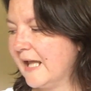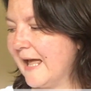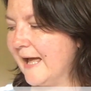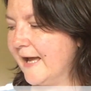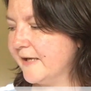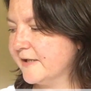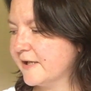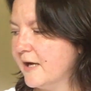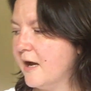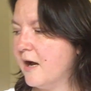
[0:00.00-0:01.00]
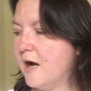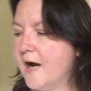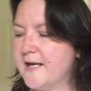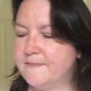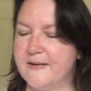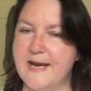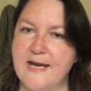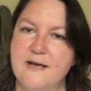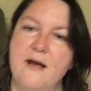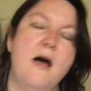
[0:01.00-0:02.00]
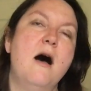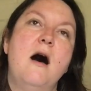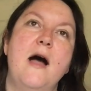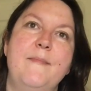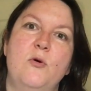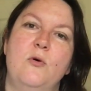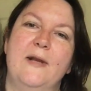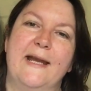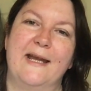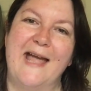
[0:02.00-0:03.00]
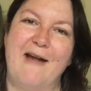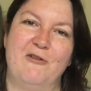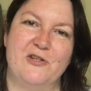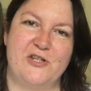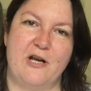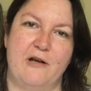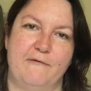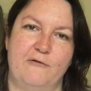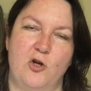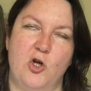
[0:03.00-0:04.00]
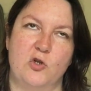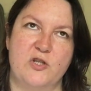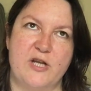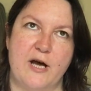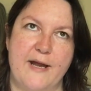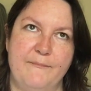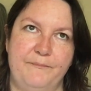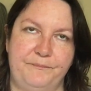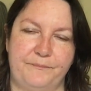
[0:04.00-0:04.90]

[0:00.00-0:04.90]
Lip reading: And I'd been eyeballing Karen's yarn for a long time.